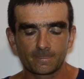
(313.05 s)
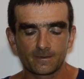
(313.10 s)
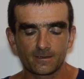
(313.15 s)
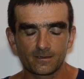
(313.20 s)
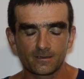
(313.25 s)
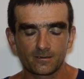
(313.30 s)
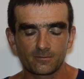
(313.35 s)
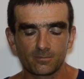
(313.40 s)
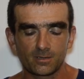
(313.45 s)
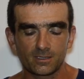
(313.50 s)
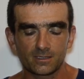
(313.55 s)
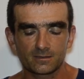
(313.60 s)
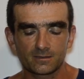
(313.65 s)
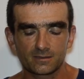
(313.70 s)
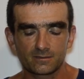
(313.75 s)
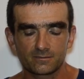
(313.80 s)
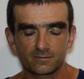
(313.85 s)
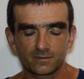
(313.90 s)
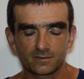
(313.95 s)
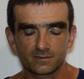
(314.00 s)

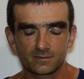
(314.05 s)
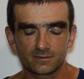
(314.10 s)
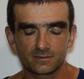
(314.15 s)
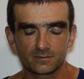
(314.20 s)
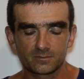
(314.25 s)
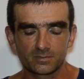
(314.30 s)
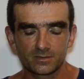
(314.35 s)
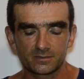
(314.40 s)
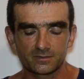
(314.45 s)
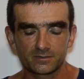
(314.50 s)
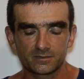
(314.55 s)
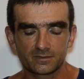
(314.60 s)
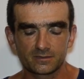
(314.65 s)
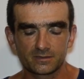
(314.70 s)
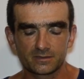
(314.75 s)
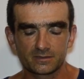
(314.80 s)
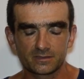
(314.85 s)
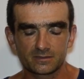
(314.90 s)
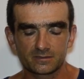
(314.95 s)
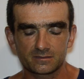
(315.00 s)
Baladev had a better day
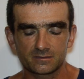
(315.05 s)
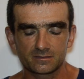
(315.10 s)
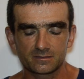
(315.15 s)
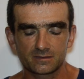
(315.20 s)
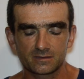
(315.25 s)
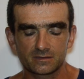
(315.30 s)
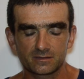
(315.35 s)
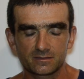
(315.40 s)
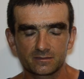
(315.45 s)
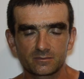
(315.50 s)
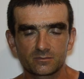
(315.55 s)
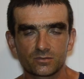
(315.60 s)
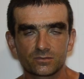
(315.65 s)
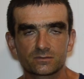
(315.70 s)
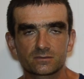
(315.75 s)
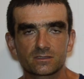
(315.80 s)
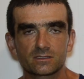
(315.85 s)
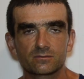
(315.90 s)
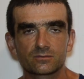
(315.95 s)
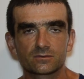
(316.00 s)
than yesterday.
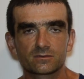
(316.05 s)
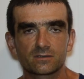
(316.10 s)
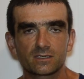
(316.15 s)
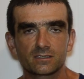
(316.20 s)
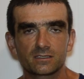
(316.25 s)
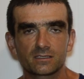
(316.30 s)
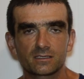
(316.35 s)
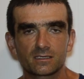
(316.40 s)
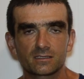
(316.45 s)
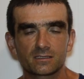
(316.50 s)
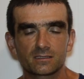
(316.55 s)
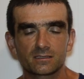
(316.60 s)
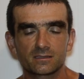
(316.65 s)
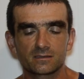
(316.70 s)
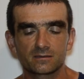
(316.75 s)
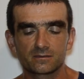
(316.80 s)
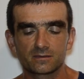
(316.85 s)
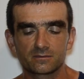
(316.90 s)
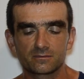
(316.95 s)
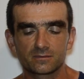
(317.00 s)
Mostly was running,
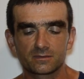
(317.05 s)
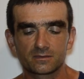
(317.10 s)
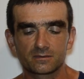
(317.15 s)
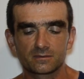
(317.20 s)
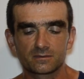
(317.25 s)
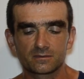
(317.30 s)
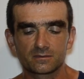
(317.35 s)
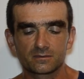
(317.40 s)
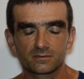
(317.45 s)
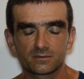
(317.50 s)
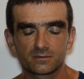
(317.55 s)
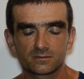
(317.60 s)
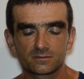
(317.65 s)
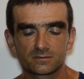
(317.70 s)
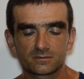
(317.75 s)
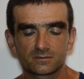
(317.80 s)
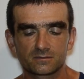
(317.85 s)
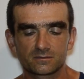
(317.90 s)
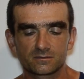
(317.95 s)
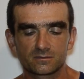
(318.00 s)
even
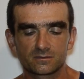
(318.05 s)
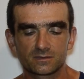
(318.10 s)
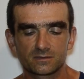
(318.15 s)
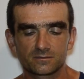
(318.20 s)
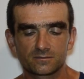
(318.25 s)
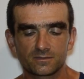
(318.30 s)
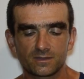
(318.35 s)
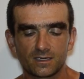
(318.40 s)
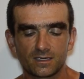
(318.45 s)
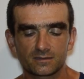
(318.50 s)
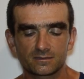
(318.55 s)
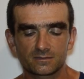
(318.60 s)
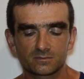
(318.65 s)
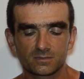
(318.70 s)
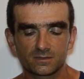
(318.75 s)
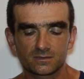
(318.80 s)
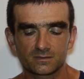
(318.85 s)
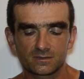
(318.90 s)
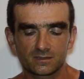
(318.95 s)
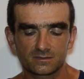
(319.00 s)
not that fast,
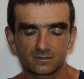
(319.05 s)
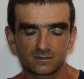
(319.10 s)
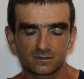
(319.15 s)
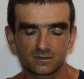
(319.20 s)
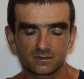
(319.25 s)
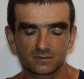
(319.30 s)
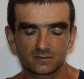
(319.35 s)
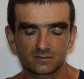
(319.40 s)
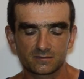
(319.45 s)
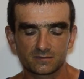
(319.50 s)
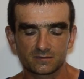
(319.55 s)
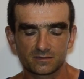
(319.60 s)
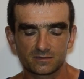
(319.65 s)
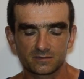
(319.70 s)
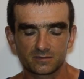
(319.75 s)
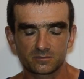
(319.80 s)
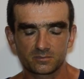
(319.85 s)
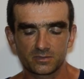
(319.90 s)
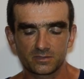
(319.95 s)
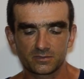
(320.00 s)
but I think he
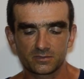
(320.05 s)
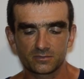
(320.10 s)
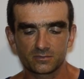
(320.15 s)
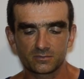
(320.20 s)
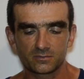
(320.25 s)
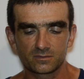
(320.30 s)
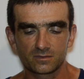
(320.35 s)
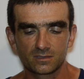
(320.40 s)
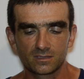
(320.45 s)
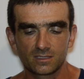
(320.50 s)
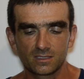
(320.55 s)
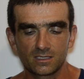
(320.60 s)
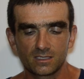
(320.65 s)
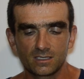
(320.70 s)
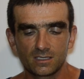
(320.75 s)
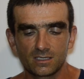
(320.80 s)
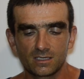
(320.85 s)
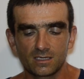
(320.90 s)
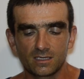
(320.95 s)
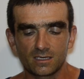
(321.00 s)
did pretty good.
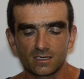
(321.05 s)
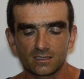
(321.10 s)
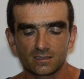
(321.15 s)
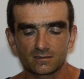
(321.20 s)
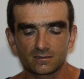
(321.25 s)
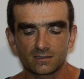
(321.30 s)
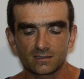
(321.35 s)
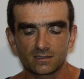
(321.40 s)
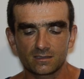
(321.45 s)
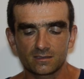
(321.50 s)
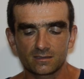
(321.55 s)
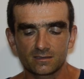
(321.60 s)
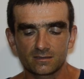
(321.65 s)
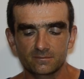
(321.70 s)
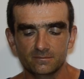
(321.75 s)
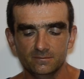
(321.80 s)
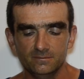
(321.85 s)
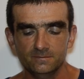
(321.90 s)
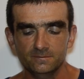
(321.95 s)
Anandalahari,